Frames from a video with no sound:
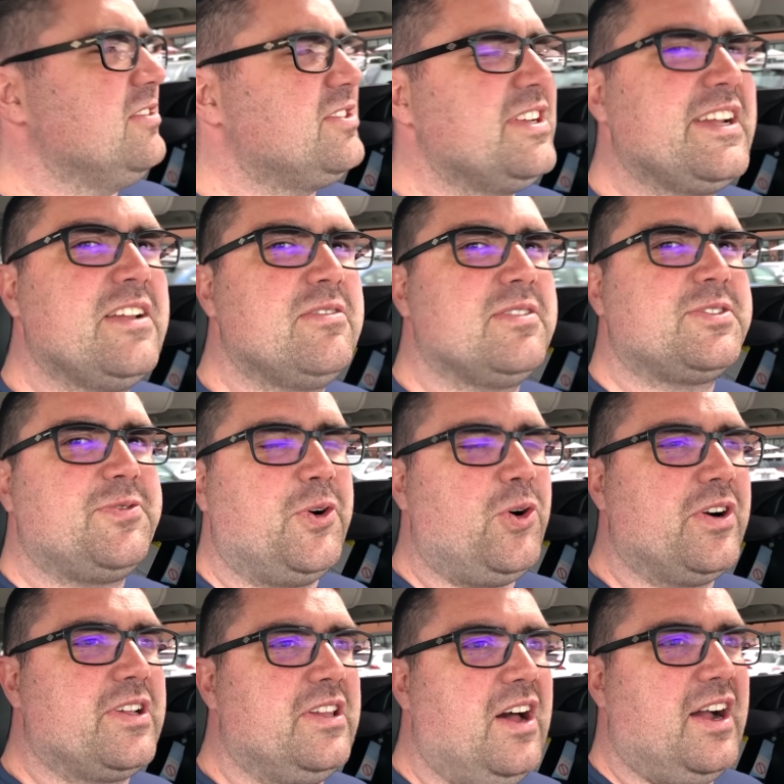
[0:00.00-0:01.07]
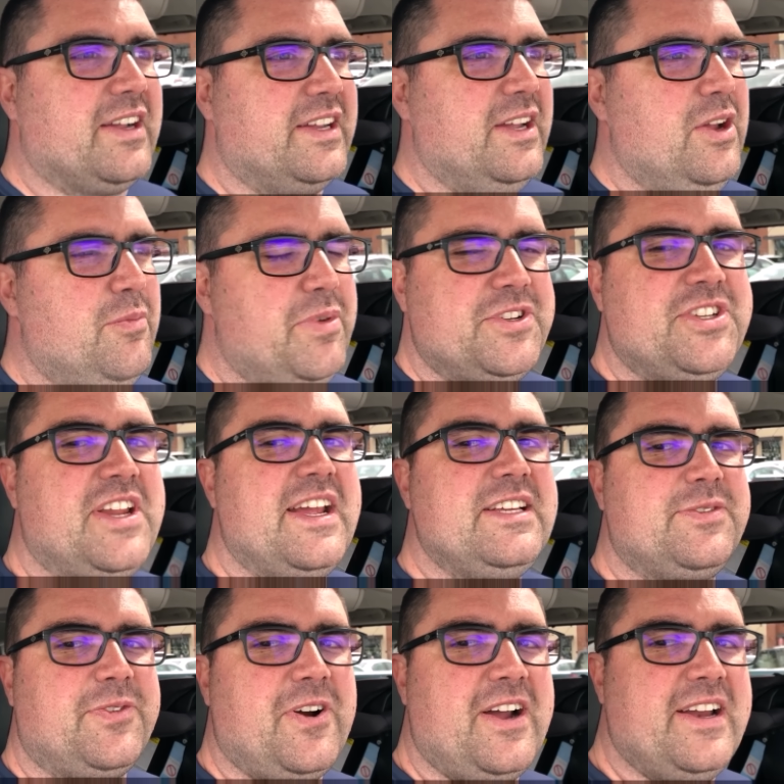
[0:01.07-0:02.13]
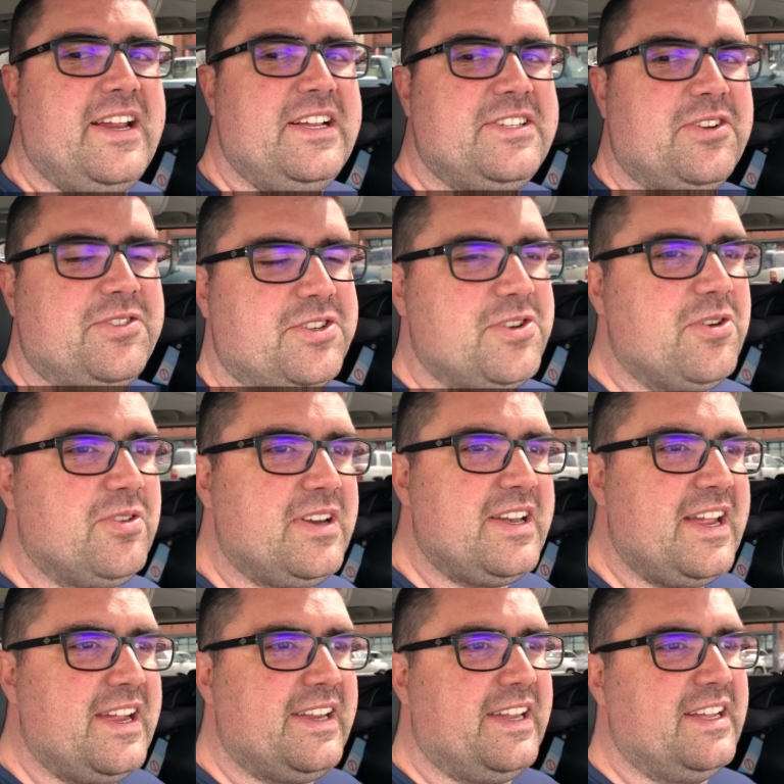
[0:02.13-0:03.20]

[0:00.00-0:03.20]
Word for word: I was thinking it was four o'clock, but today's Friday, so it's an early day.